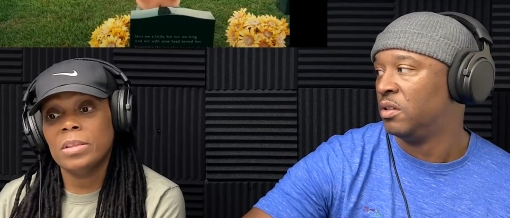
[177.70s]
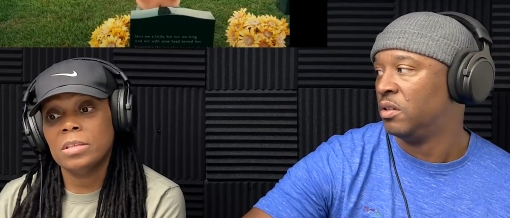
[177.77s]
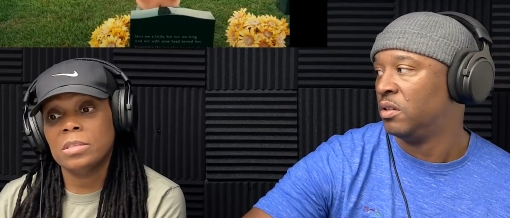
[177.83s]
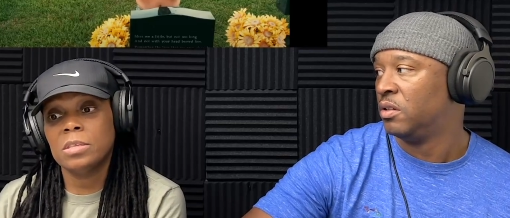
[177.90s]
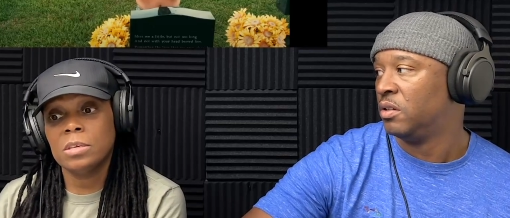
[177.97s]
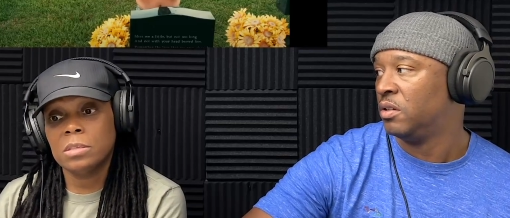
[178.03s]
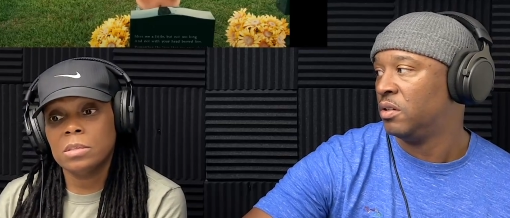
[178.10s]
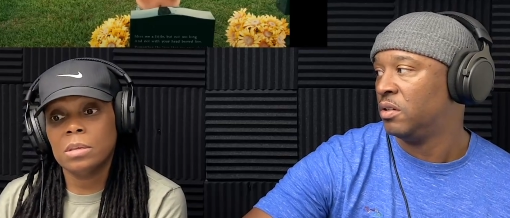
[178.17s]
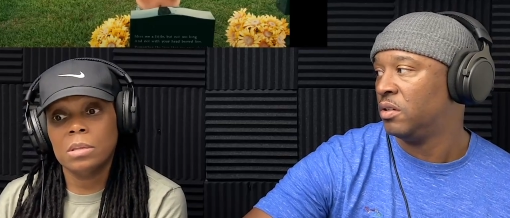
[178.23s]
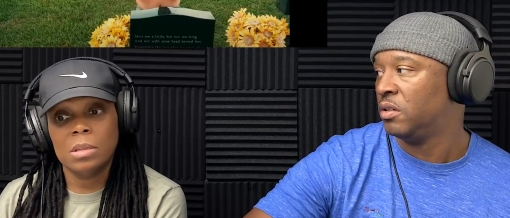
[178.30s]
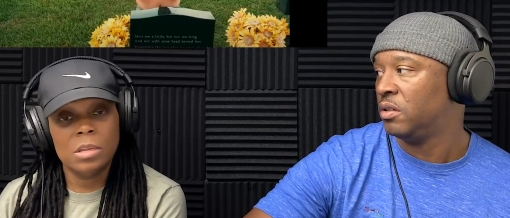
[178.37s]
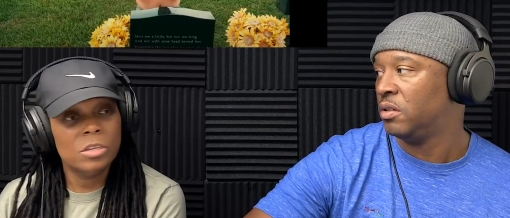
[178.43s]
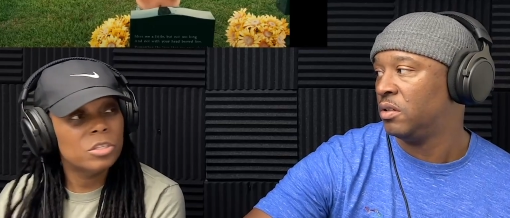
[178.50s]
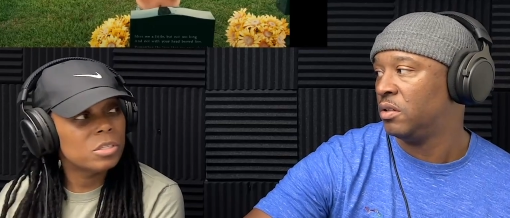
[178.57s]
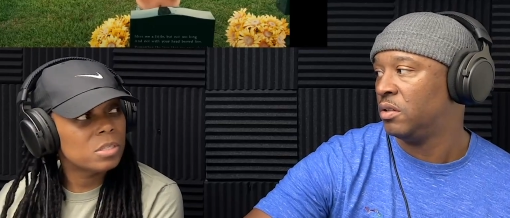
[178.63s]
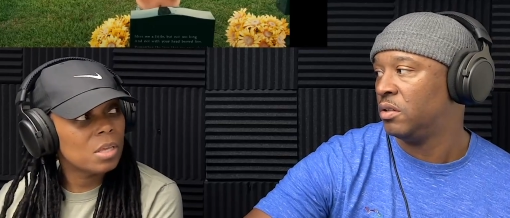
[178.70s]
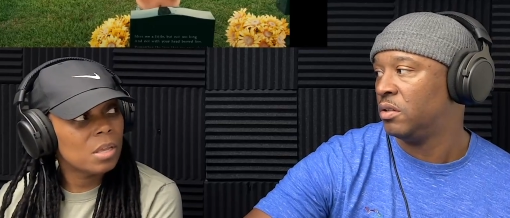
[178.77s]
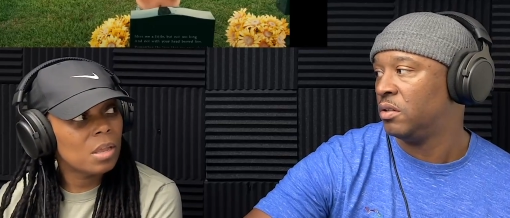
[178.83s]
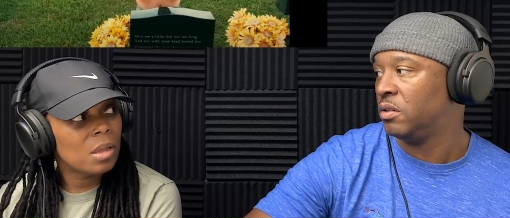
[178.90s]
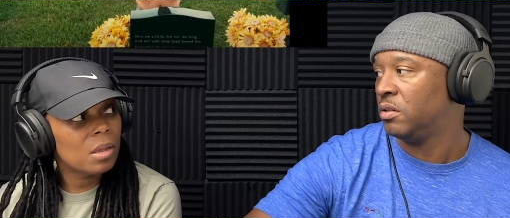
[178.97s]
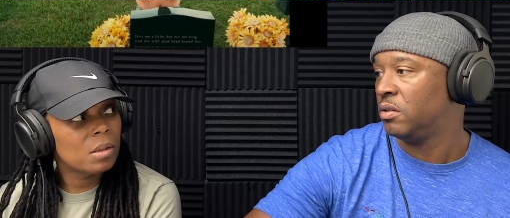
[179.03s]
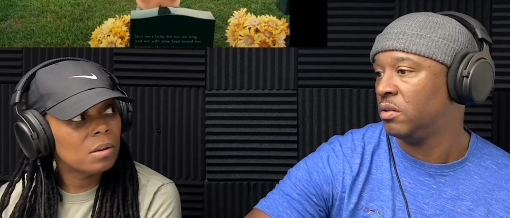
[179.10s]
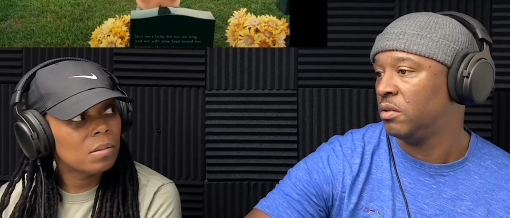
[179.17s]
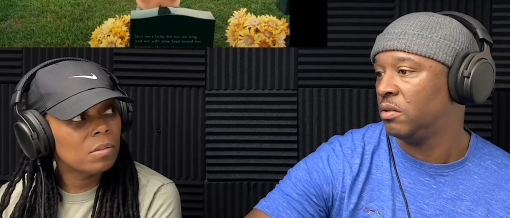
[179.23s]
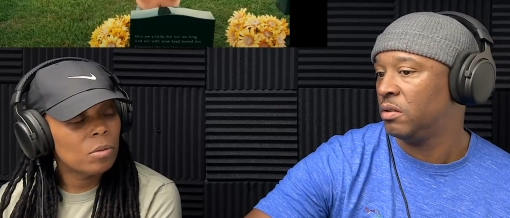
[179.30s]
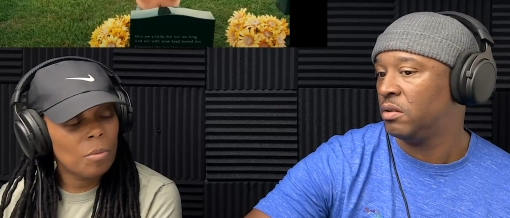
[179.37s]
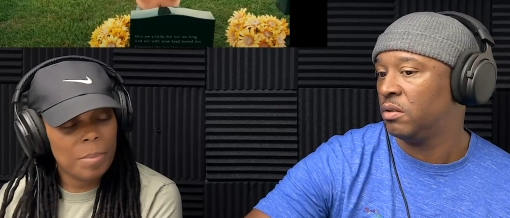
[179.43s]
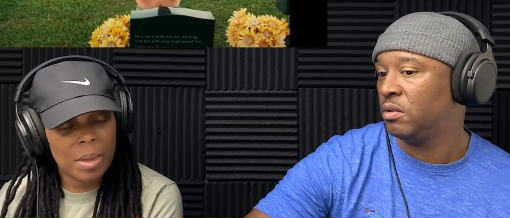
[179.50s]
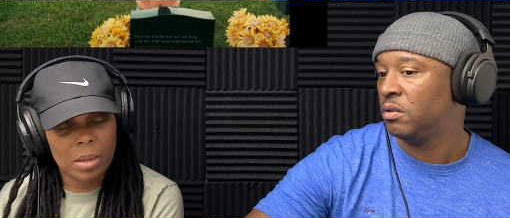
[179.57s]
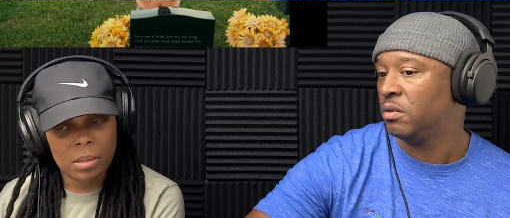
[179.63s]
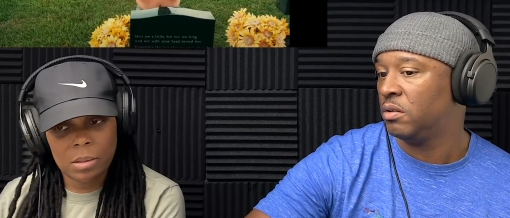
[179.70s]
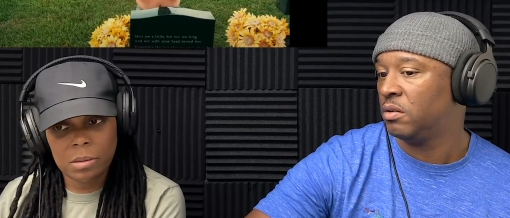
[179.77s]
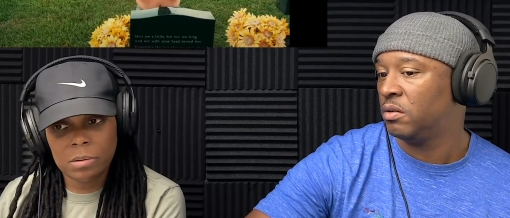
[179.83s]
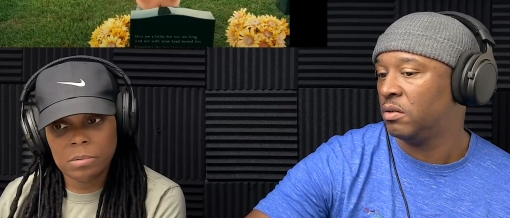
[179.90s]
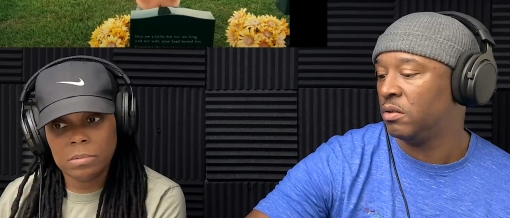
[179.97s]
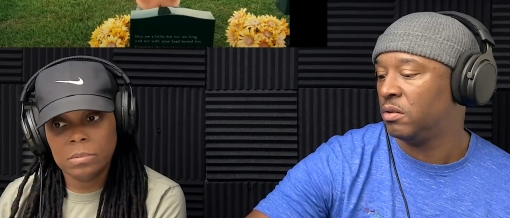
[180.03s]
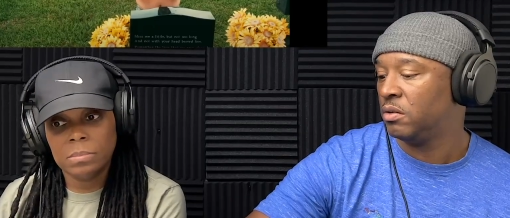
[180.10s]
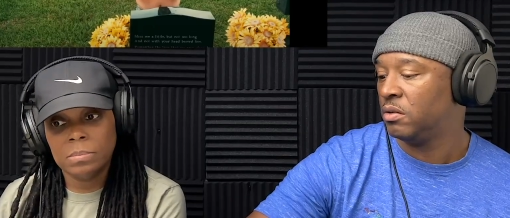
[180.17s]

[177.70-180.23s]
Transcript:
Speaker 1: and his sister. Didn't he just say that? Go back a little.